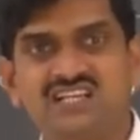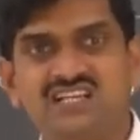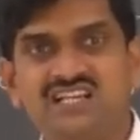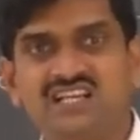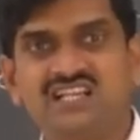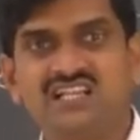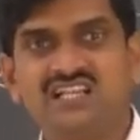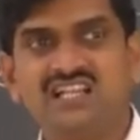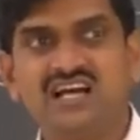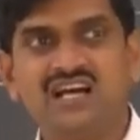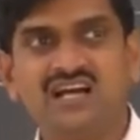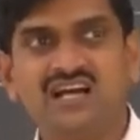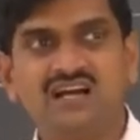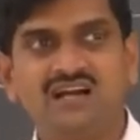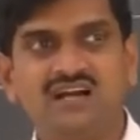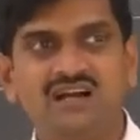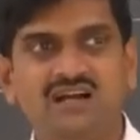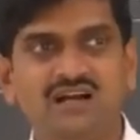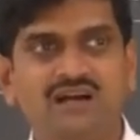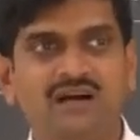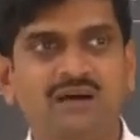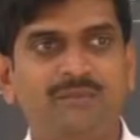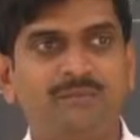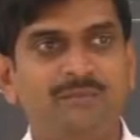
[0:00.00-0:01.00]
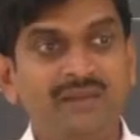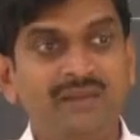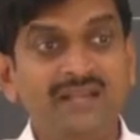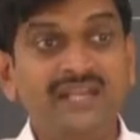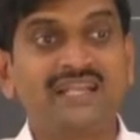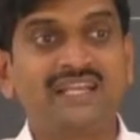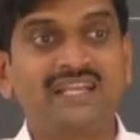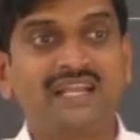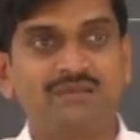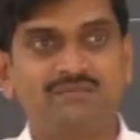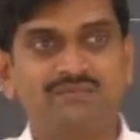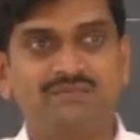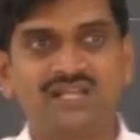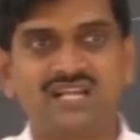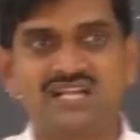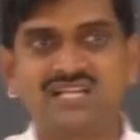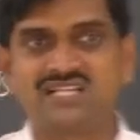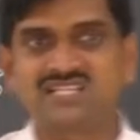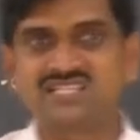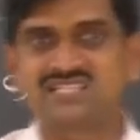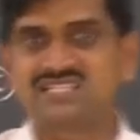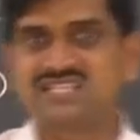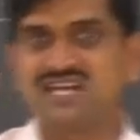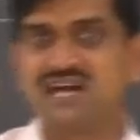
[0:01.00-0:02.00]
in the meantime
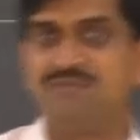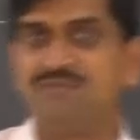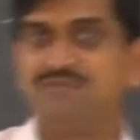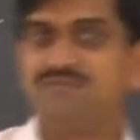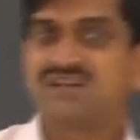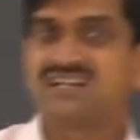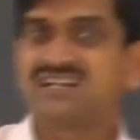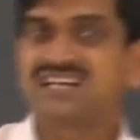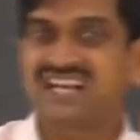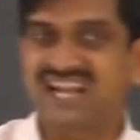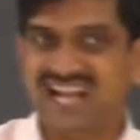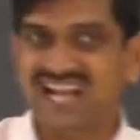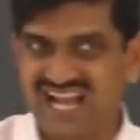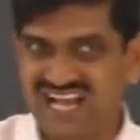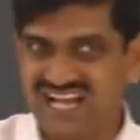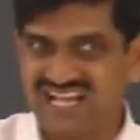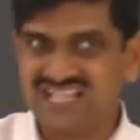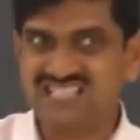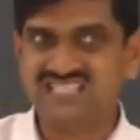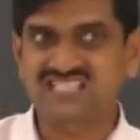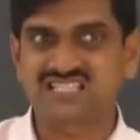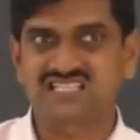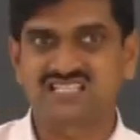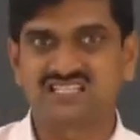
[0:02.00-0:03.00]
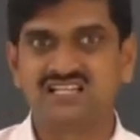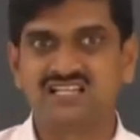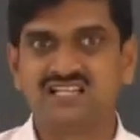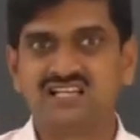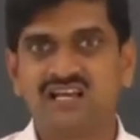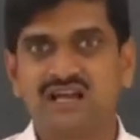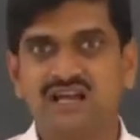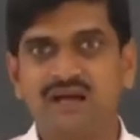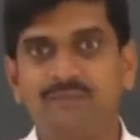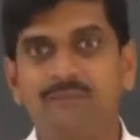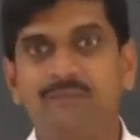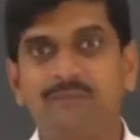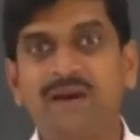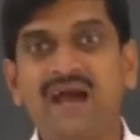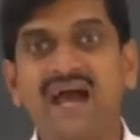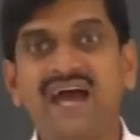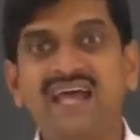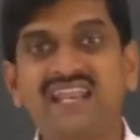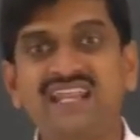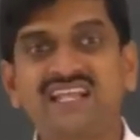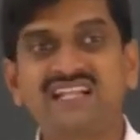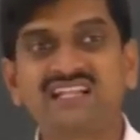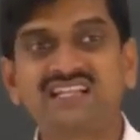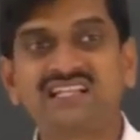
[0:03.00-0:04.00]
that some grass
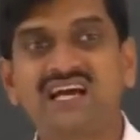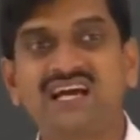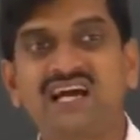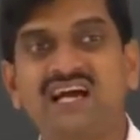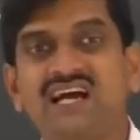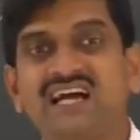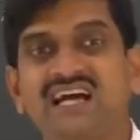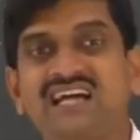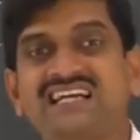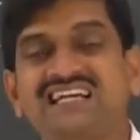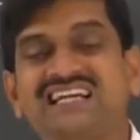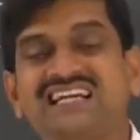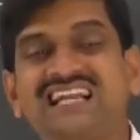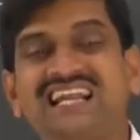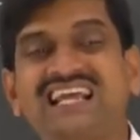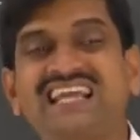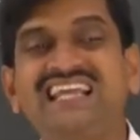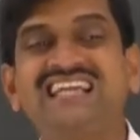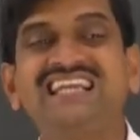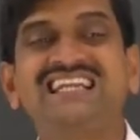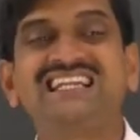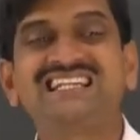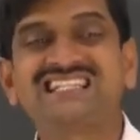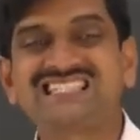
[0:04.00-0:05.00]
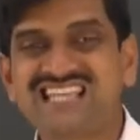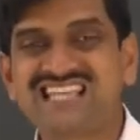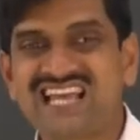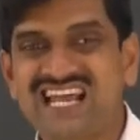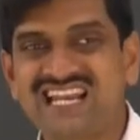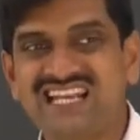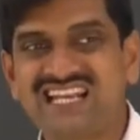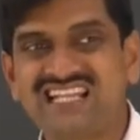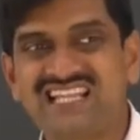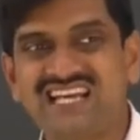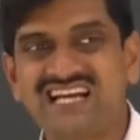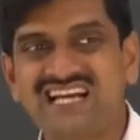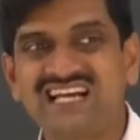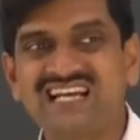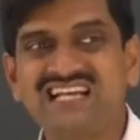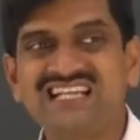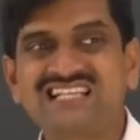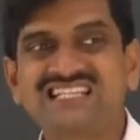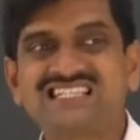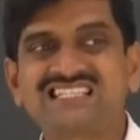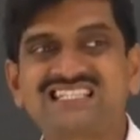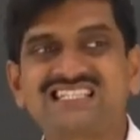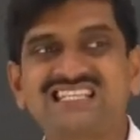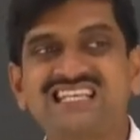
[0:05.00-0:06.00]
bearing the grains and the
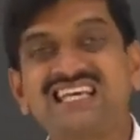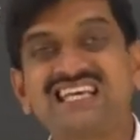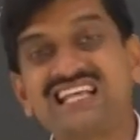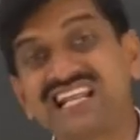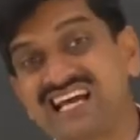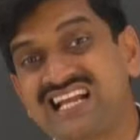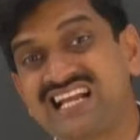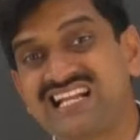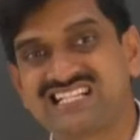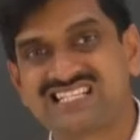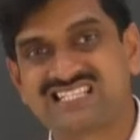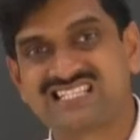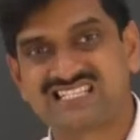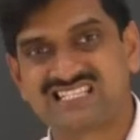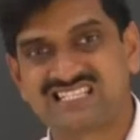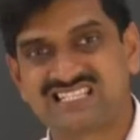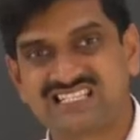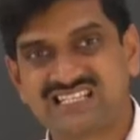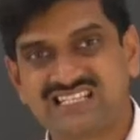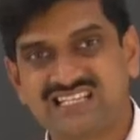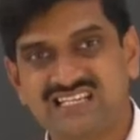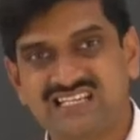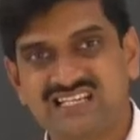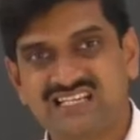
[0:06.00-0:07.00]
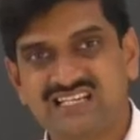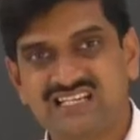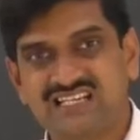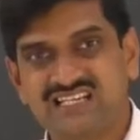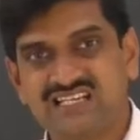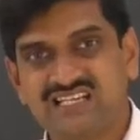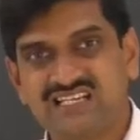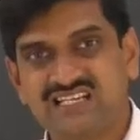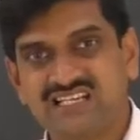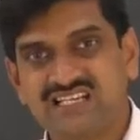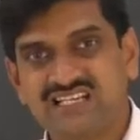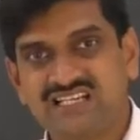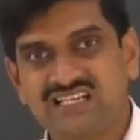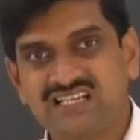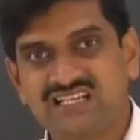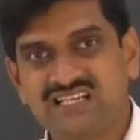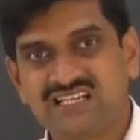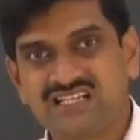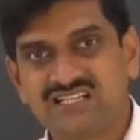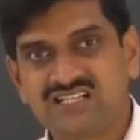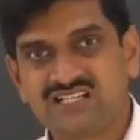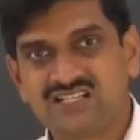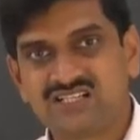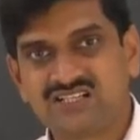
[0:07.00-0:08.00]
cereals.
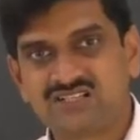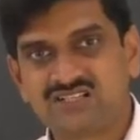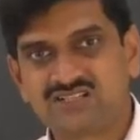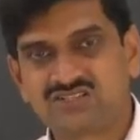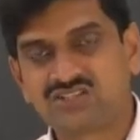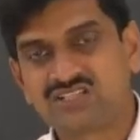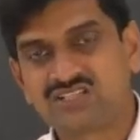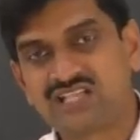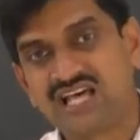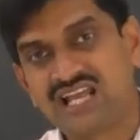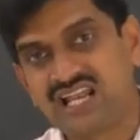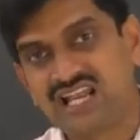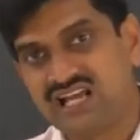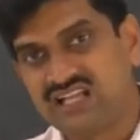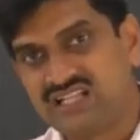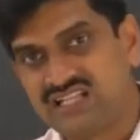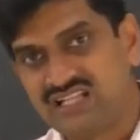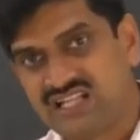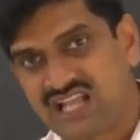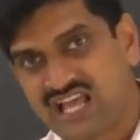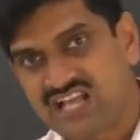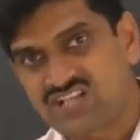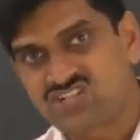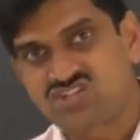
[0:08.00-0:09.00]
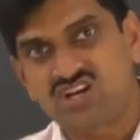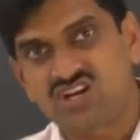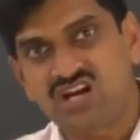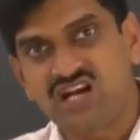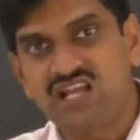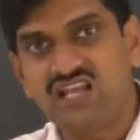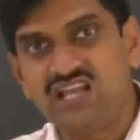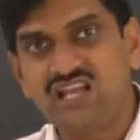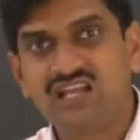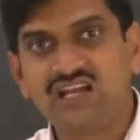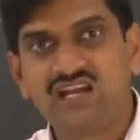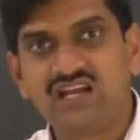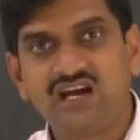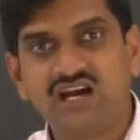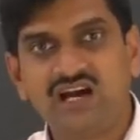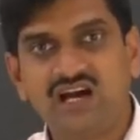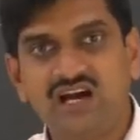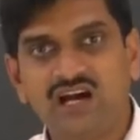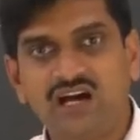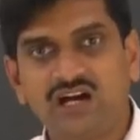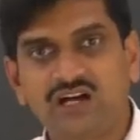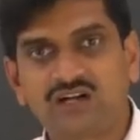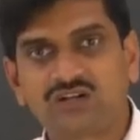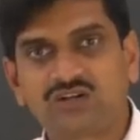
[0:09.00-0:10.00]
So there are naturally
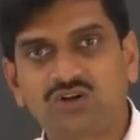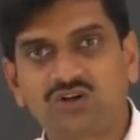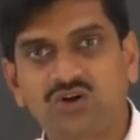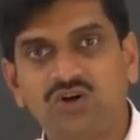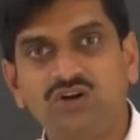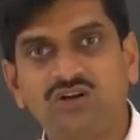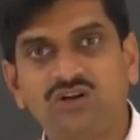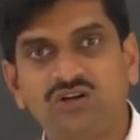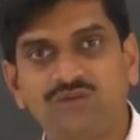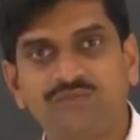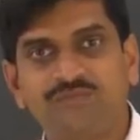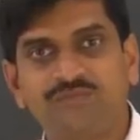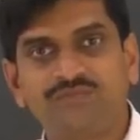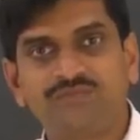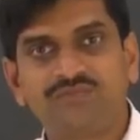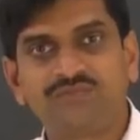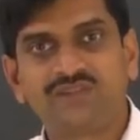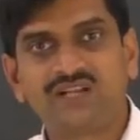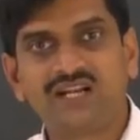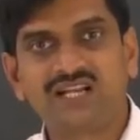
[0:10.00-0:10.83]
grown,